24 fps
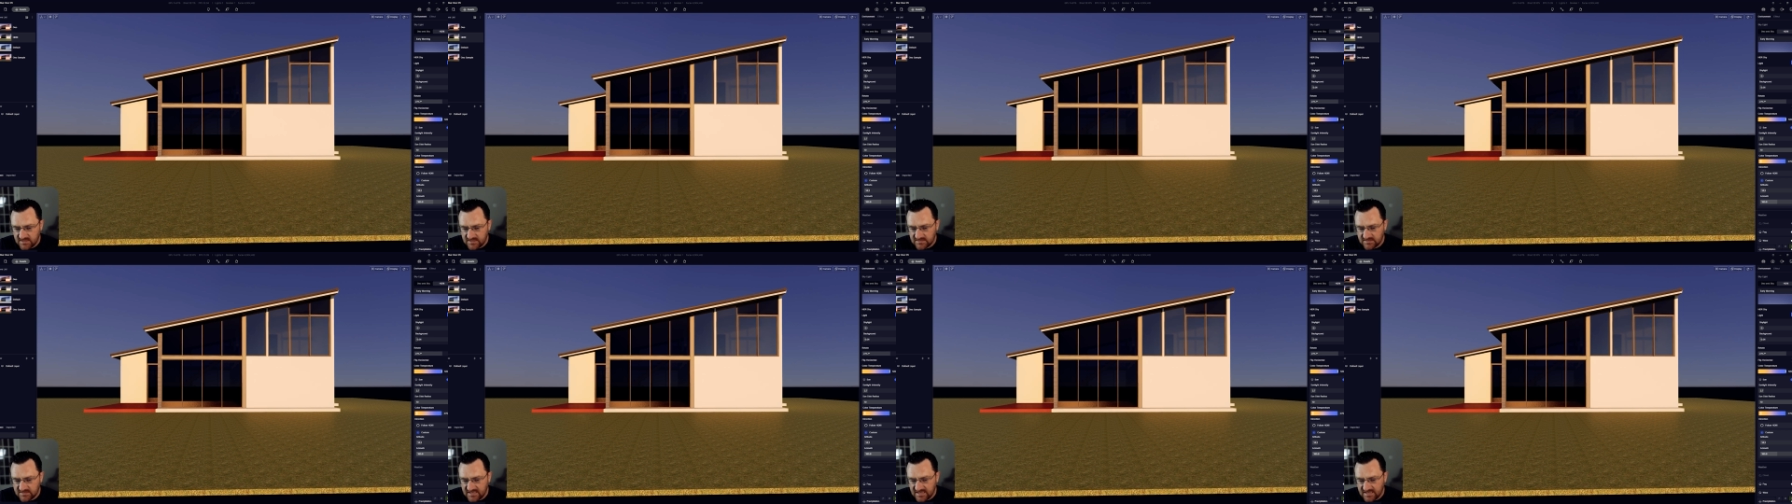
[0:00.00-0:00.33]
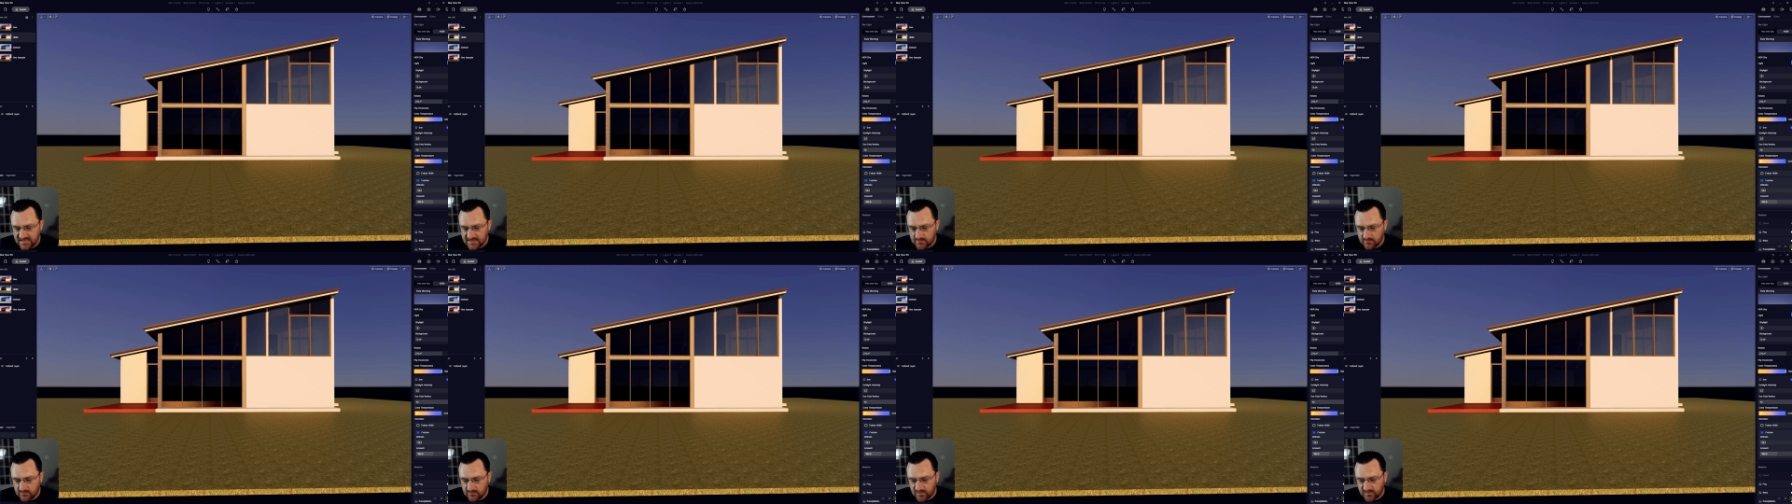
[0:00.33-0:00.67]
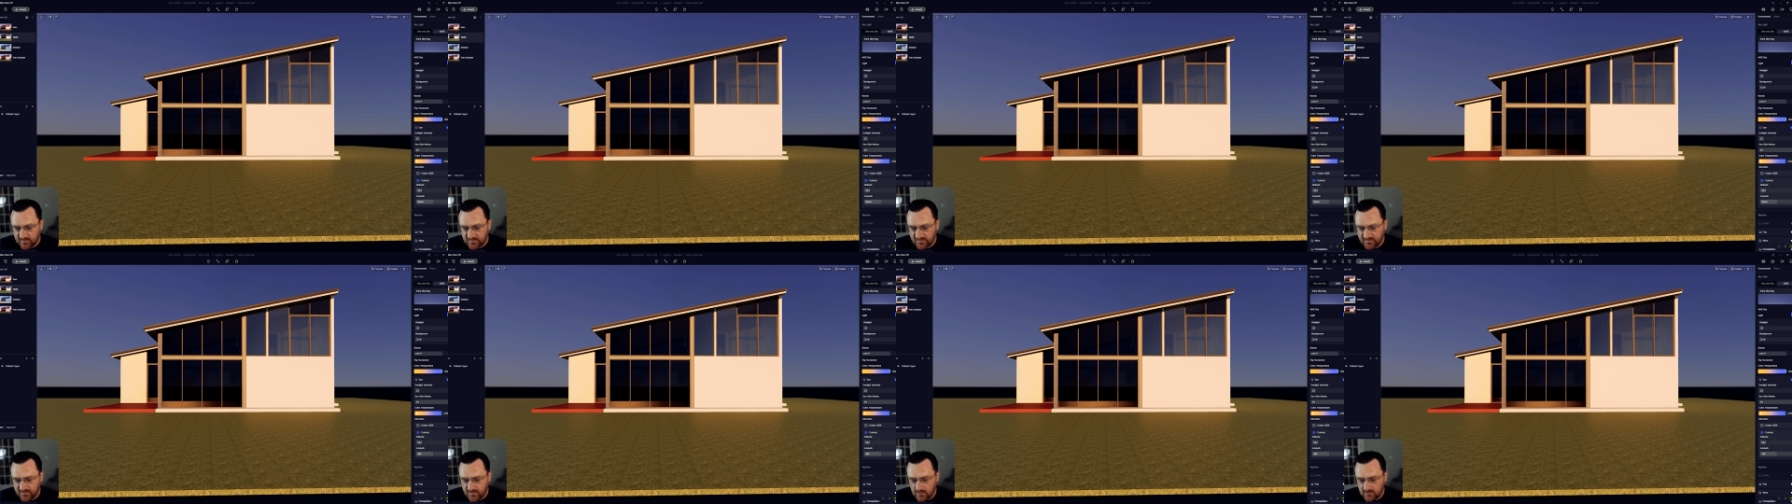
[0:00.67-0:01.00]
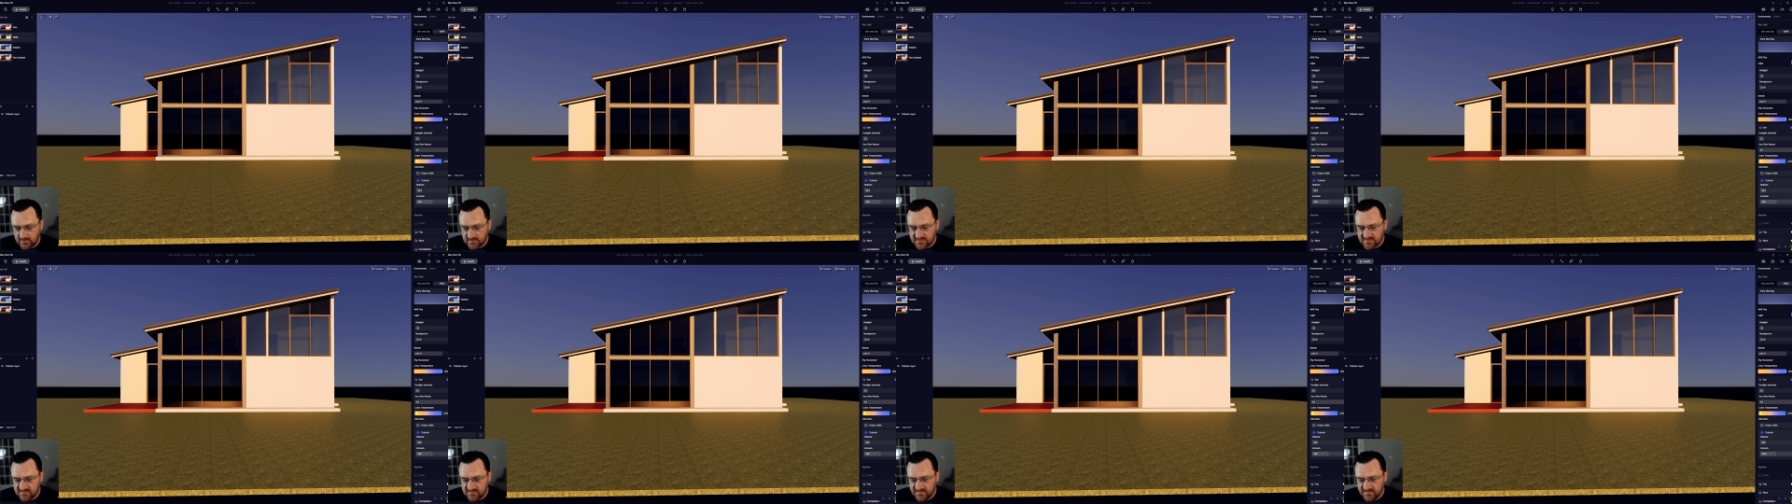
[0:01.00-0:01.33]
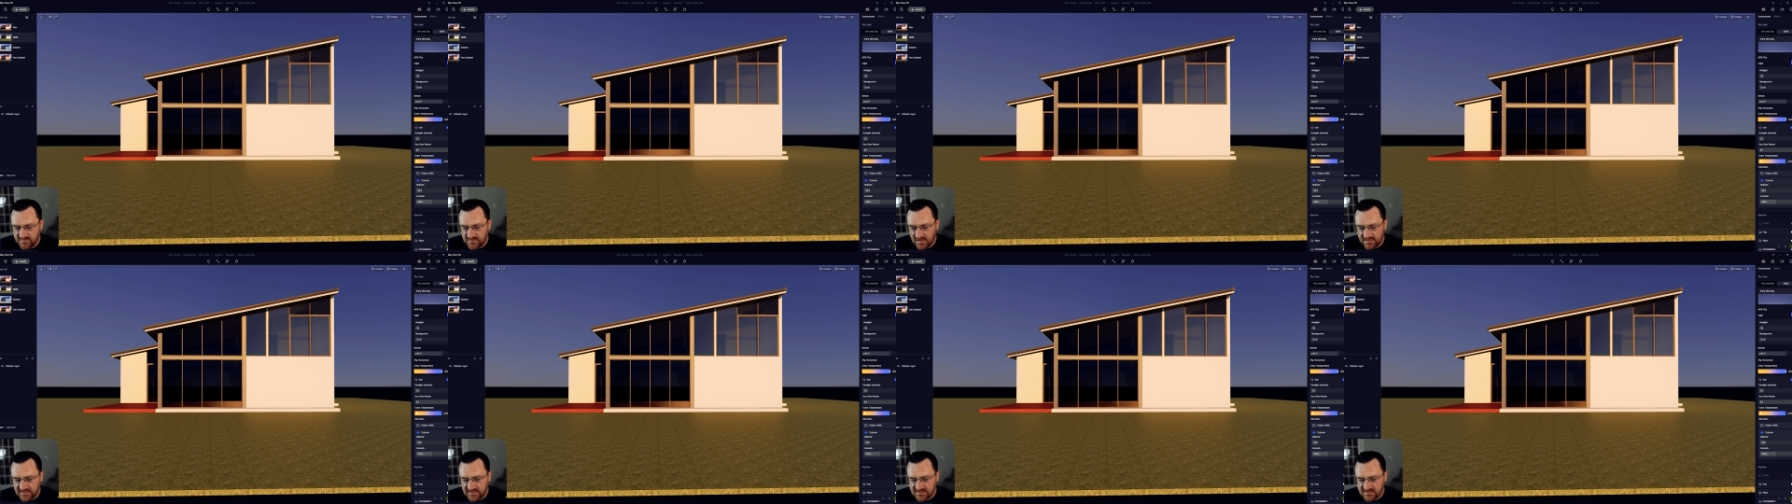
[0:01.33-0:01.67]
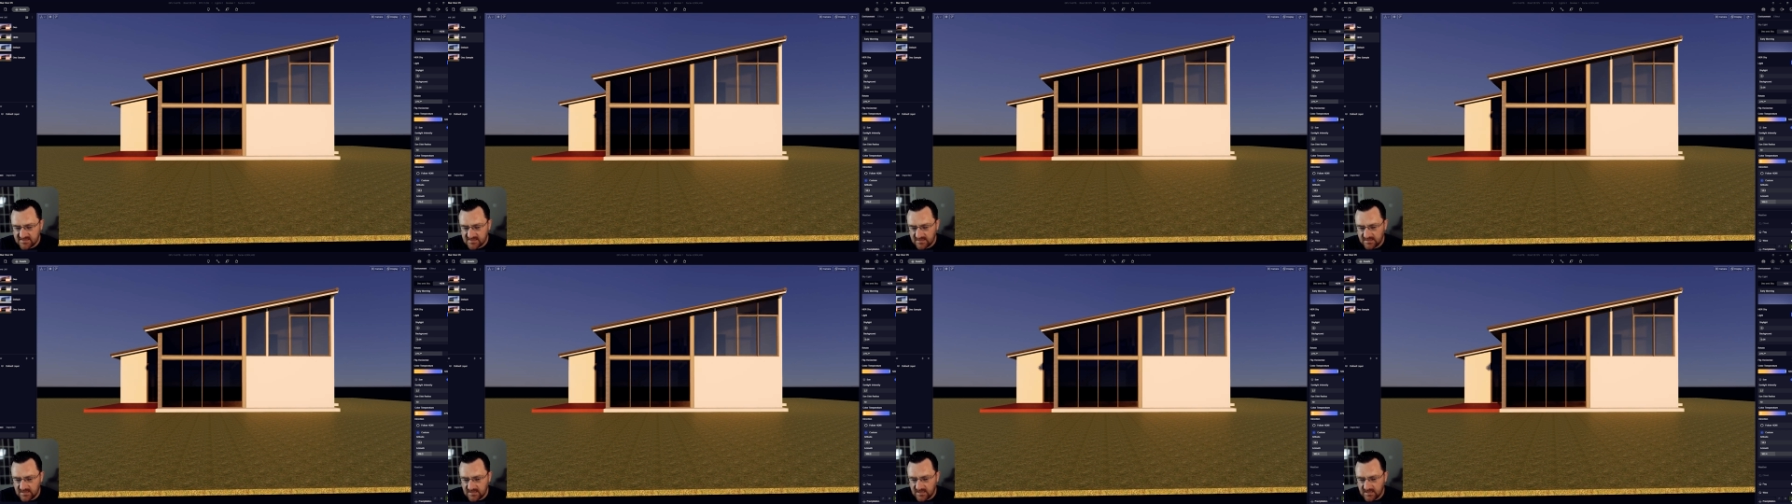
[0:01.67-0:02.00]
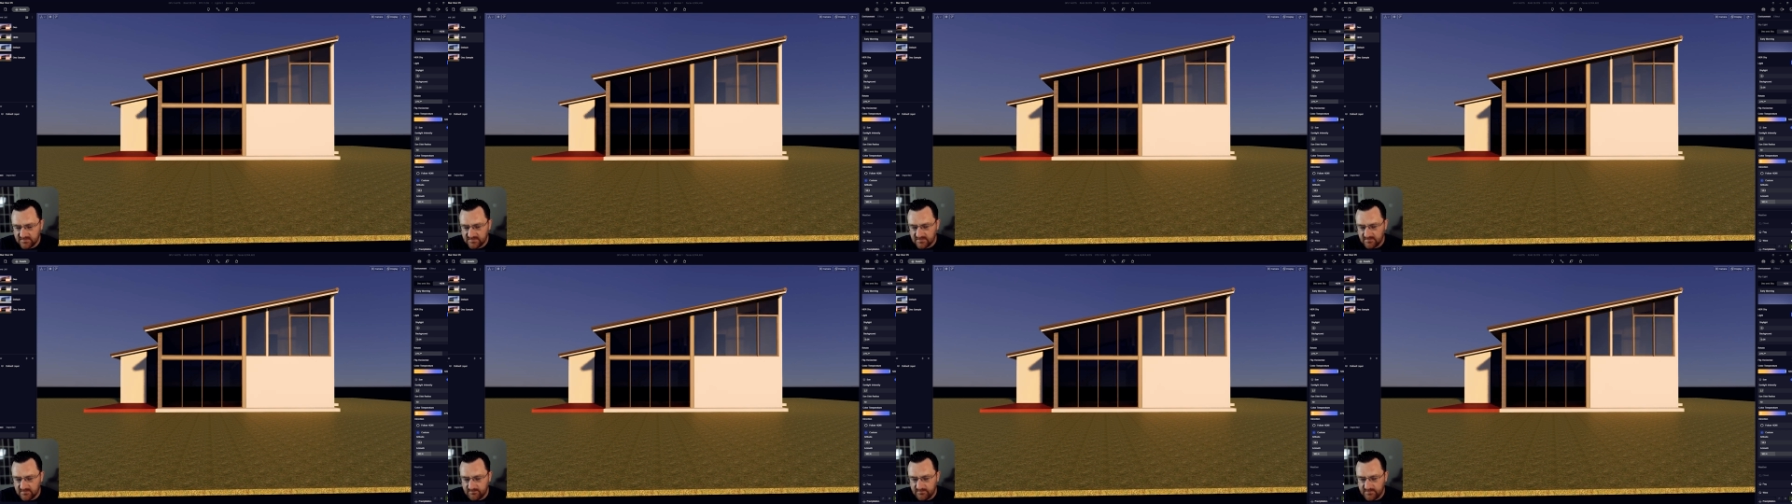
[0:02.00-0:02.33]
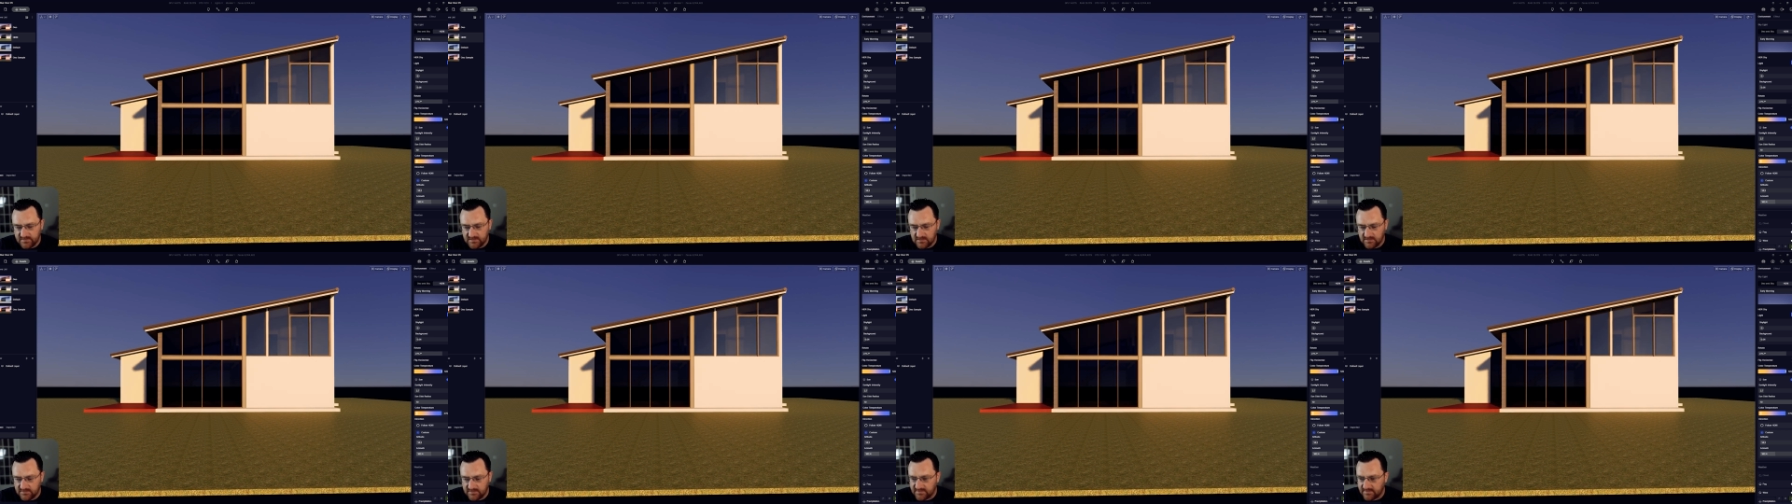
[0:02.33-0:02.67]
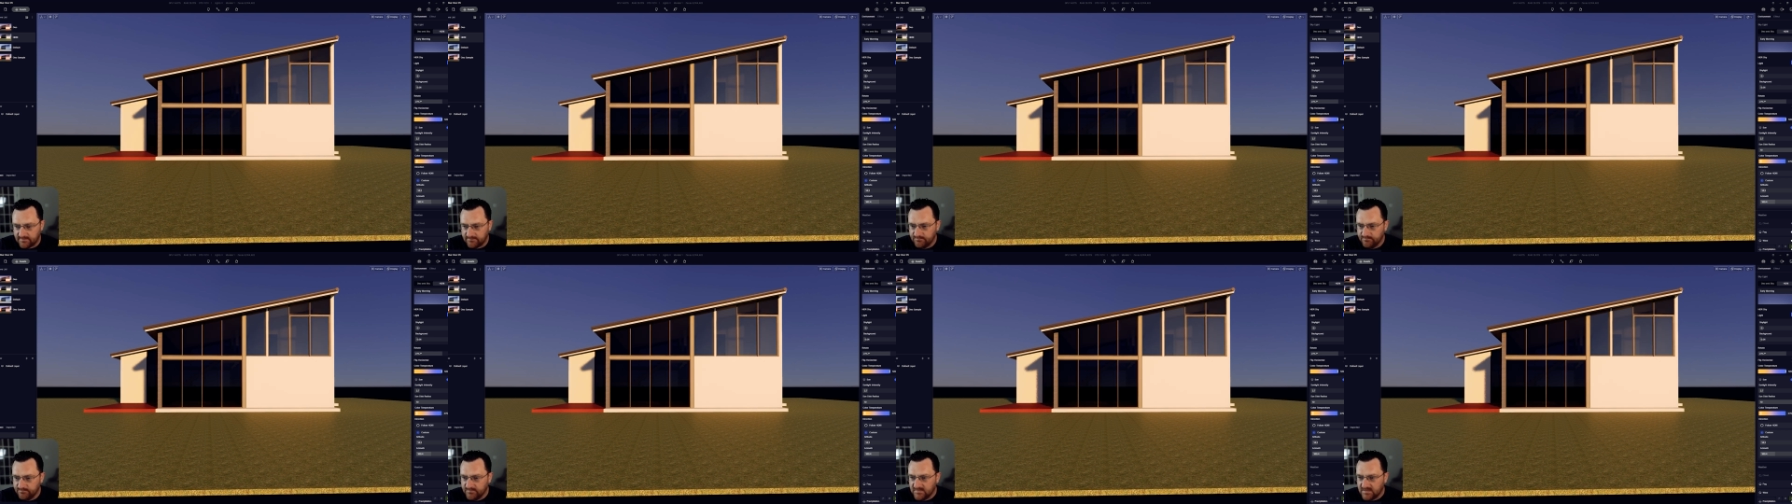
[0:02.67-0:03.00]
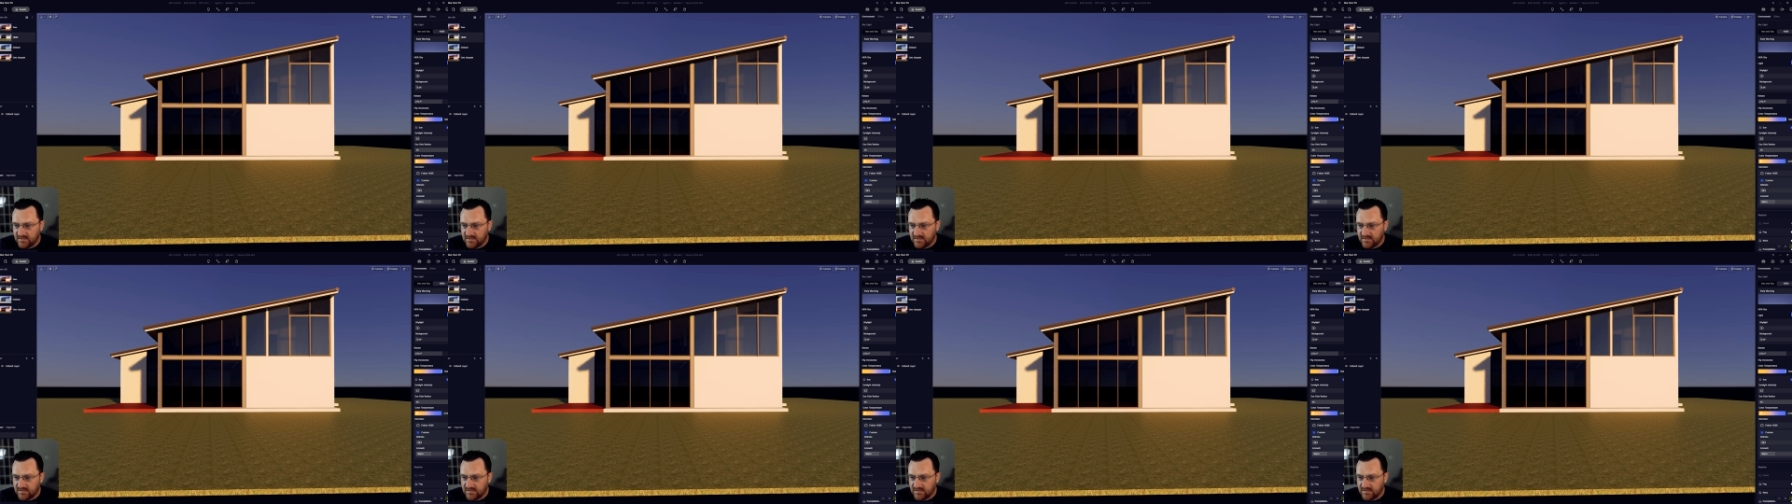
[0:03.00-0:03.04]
and get it where it falls nicely on the building.